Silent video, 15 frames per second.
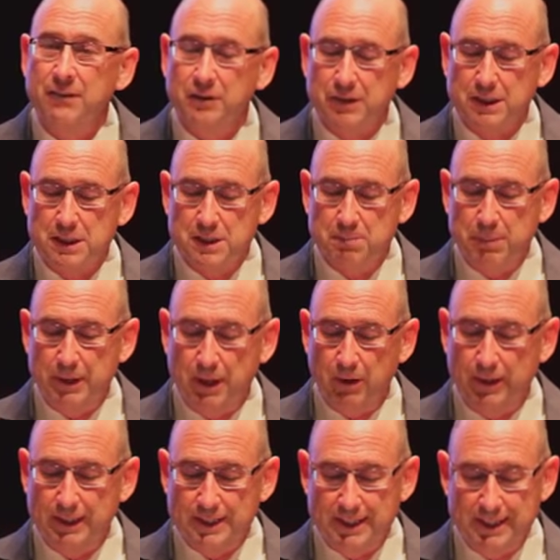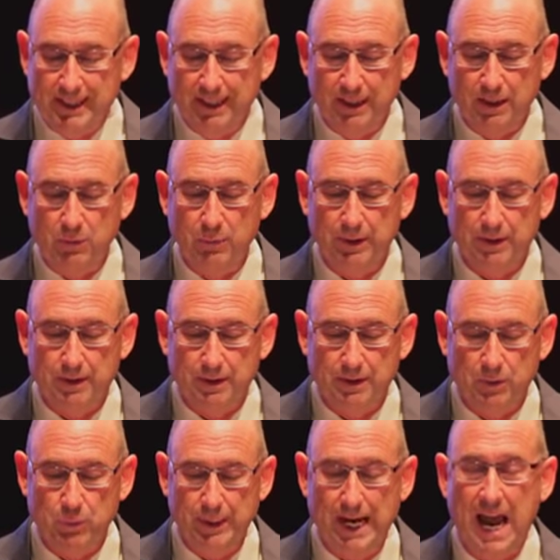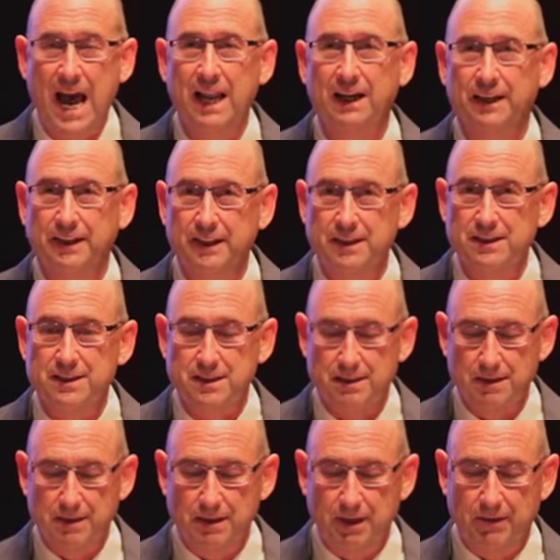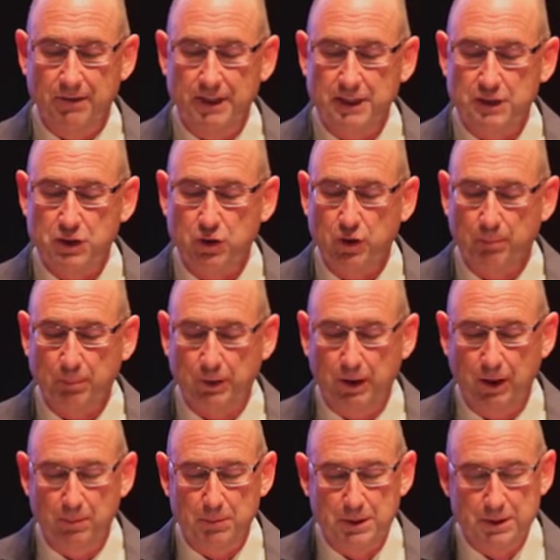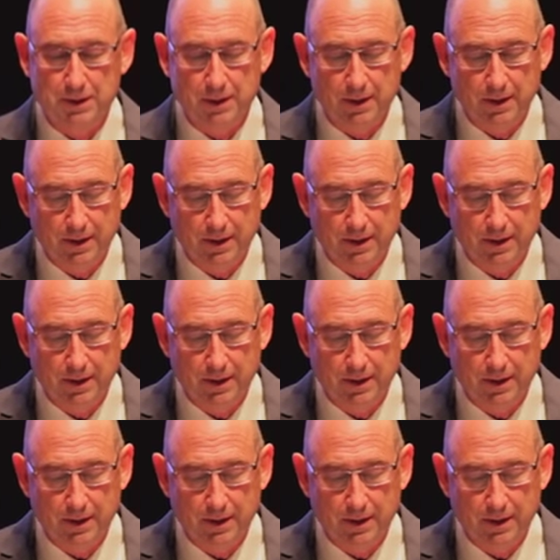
of experience dealing with the realities of these strip clubs.